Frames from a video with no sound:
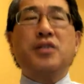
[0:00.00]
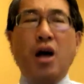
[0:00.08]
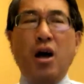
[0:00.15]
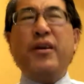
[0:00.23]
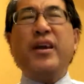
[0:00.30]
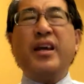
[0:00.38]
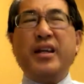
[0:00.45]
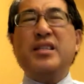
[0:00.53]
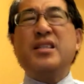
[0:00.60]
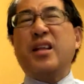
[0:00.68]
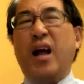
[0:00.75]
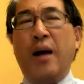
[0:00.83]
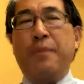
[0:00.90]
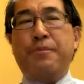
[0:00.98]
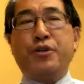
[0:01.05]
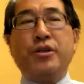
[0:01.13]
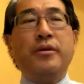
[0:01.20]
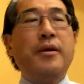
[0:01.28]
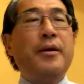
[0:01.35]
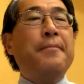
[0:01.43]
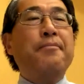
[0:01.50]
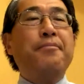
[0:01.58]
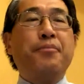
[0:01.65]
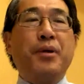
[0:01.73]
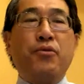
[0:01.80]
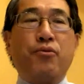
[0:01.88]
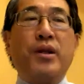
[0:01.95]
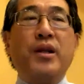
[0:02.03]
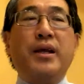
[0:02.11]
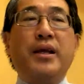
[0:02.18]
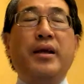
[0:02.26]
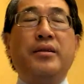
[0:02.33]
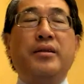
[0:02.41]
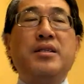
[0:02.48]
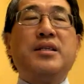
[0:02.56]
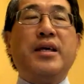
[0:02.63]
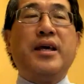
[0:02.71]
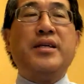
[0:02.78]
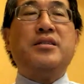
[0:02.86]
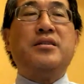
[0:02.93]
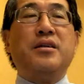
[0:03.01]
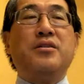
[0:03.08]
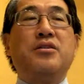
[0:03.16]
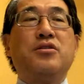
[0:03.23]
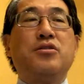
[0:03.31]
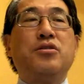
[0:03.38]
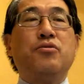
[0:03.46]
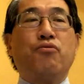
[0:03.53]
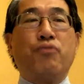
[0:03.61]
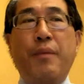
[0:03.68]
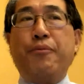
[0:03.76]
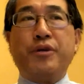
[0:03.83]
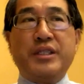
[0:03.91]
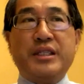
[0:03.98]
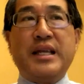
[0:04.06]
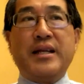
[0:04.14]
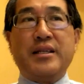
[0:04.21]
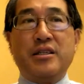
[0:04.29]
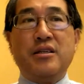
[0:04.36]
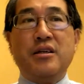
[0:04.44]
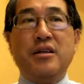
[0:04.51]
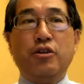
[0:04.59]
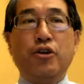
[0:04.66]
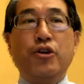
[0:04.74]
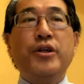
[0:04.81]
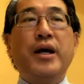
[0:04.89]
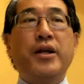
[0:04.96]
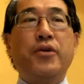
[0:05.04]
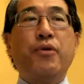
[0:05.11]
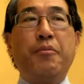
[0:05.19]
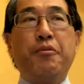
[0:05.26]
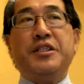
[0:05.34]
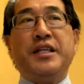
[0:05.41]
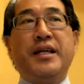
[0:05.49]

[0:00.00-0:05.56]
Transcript: it is an option, but really in this case, it's to represent. Learn how to represent.